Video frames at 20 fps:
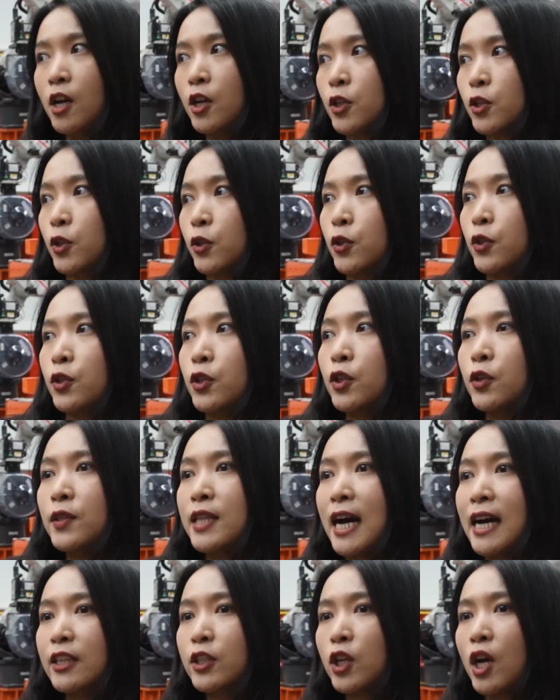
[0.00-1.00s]
So you know
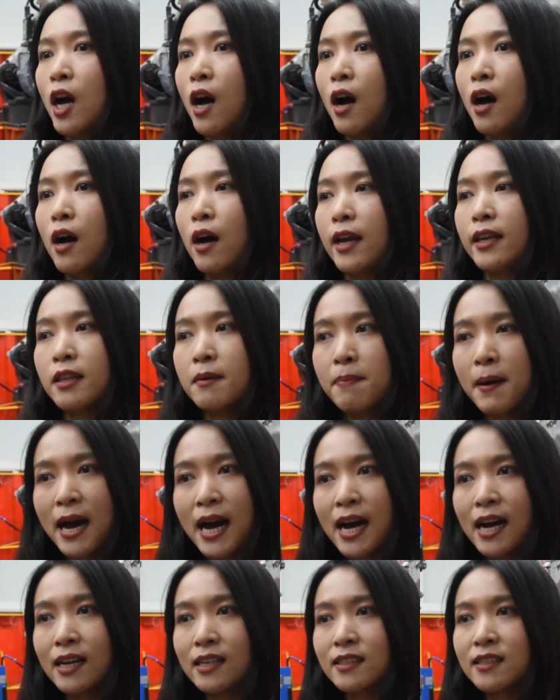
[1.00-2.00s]
that in the
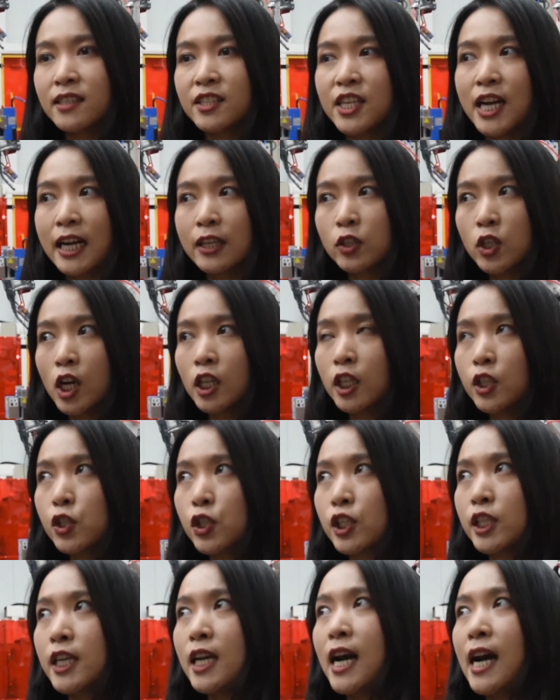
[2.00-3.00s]
past the
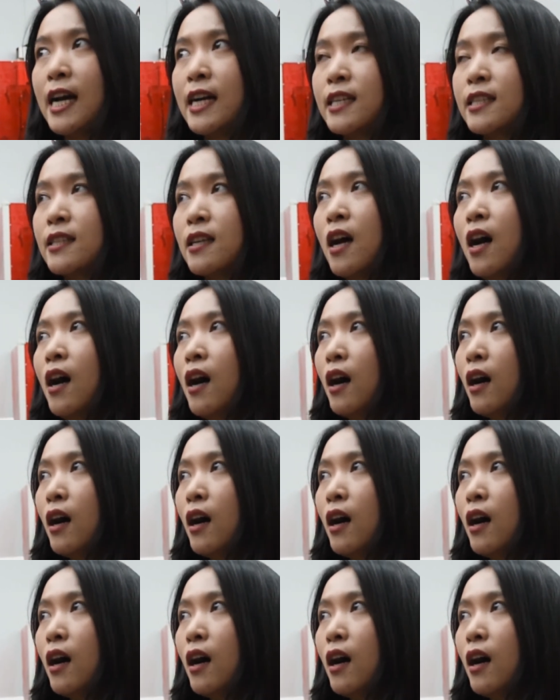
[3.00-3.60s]
technology has